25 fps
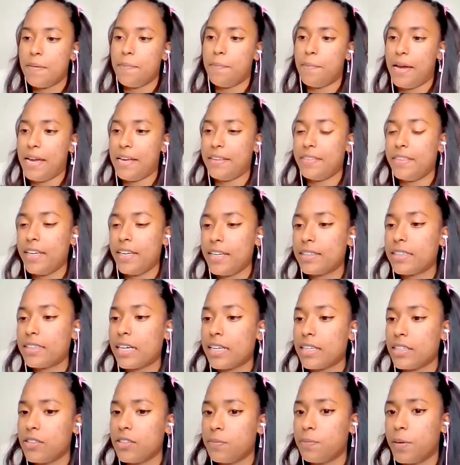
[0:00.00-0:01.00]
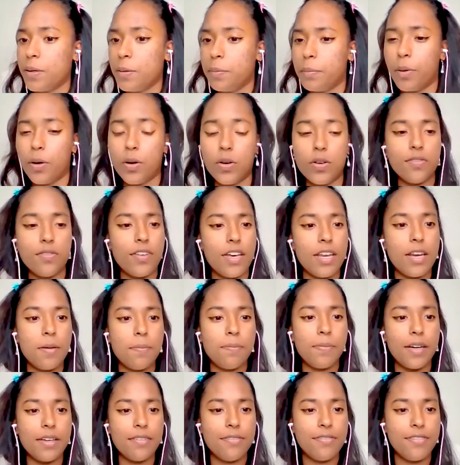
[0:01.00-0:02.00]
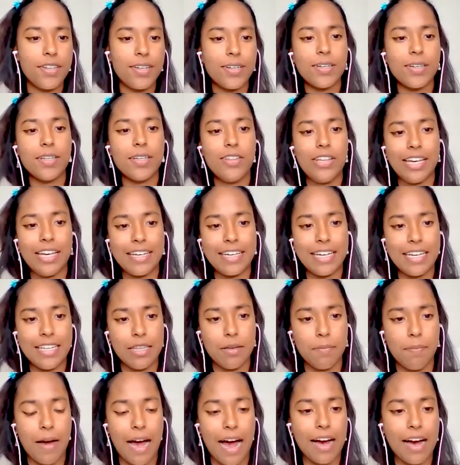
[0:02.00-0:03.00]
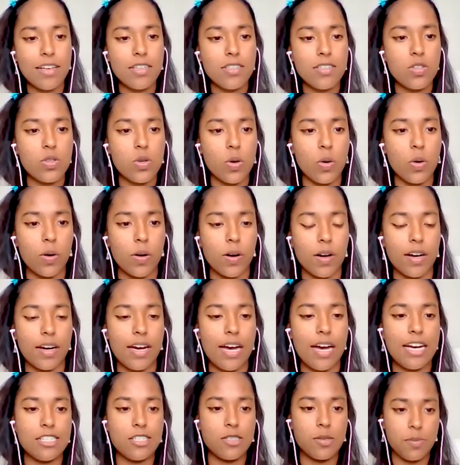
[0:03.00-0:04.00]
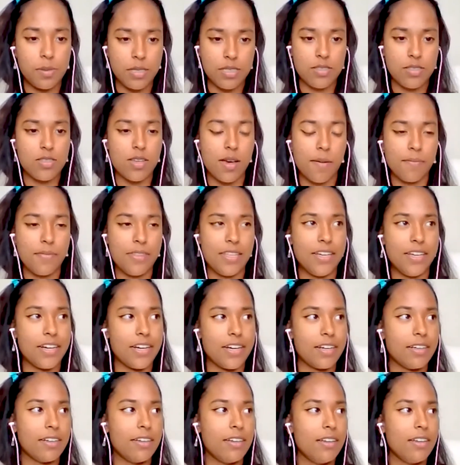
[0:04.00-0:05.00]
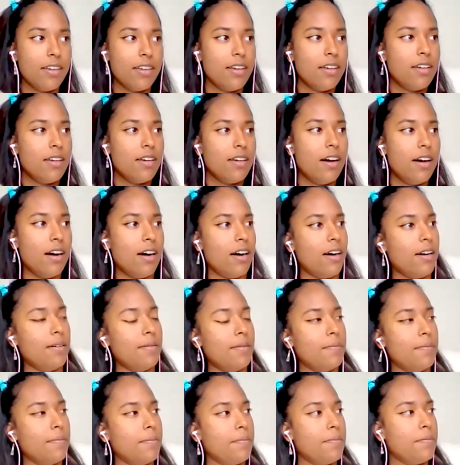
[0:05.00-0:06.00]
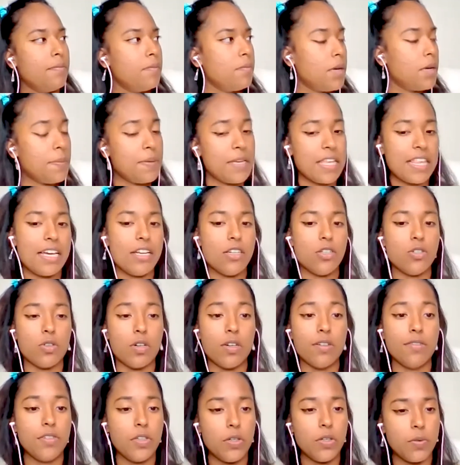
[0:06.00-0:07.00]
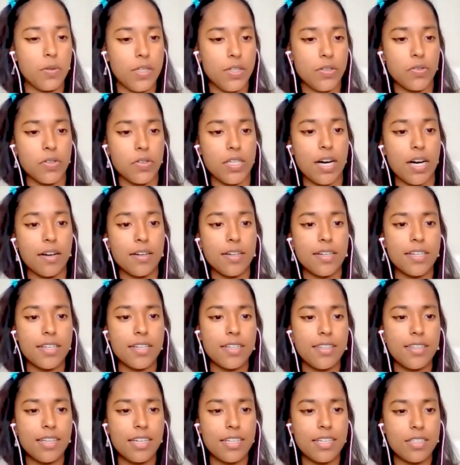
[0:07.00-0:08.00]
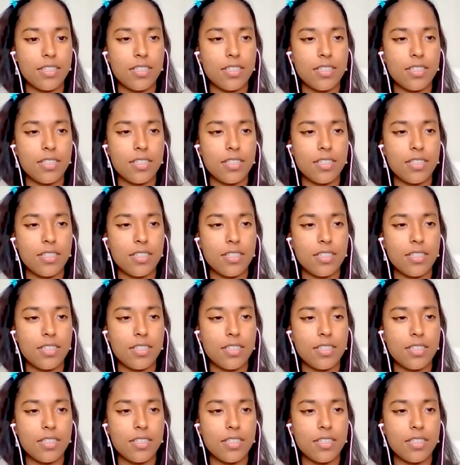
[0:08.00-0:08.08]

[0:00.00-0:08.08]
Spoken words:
mainly that you've been motivated by fear, like in the past, or has it been something maybe that drove you when you were younger that